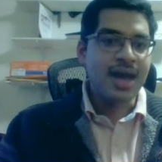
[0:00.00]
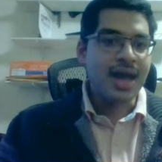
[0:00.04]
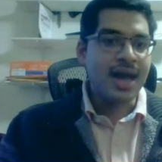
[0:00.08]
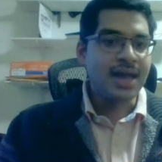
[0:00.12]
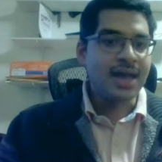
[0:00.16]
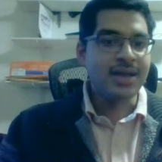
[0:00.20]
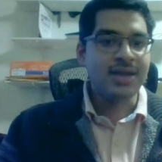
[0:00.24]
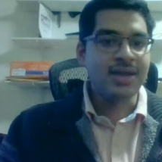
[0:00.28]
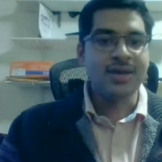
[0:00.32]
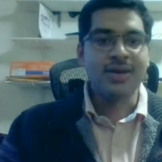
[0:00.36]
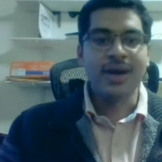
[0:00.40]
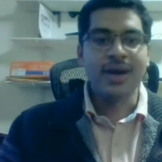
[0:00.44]

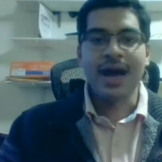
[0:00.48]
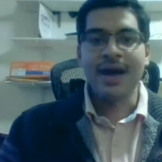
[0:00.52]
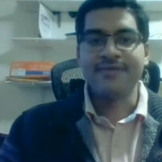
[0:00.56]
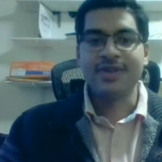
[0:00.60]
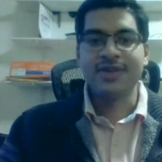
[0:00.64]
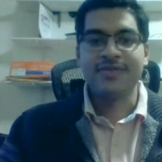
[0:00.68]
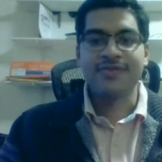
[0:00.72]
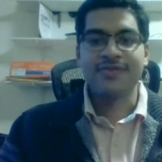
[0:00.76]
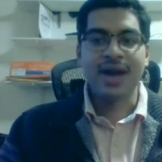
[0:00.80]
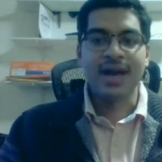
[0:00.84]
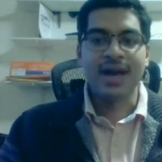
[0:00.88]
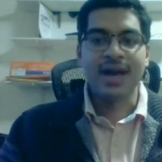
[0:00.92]
And then you'll have
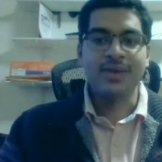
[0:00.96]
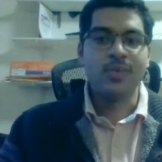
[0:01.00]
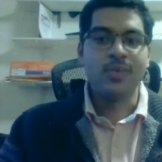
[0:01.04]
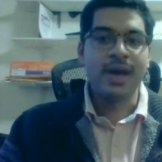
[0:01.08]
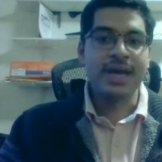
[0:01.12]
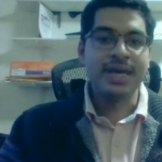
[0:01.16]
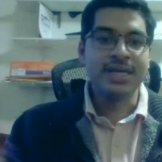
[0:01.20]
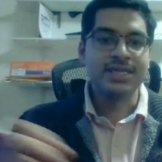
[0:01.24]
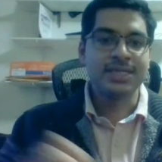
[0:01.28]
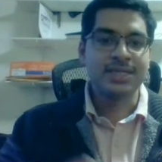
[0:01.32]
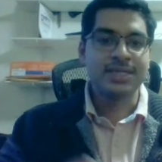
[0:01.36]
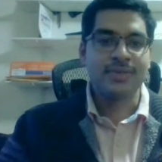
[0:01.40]
to find
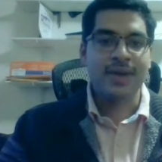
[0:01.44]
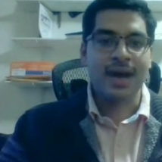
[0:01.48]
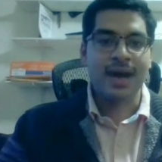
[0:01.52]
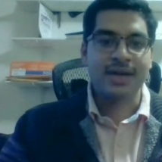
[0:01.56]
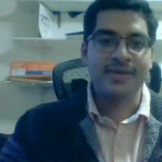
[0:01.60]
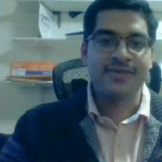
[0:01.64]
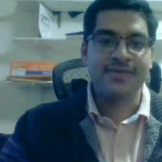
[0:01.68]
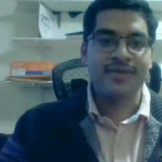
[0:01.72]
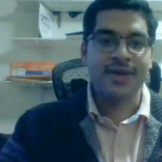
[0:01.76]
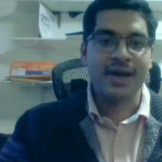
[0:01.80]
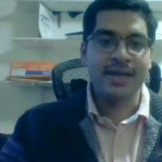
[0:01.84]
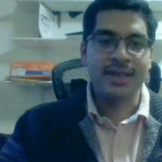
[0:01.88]
ways to
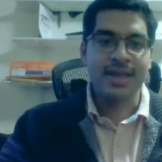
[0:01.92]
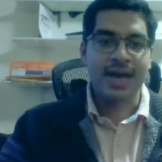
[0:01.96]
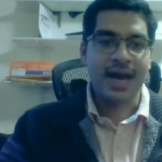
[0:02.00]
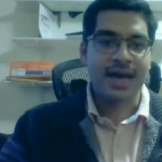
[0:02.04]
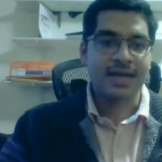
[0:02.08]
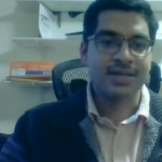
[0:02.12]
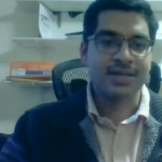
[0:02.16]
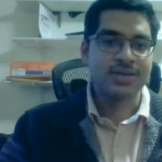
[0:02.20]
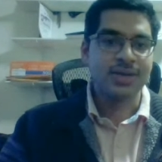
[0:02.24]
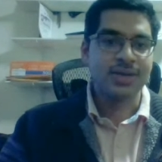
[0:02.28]
rectify that.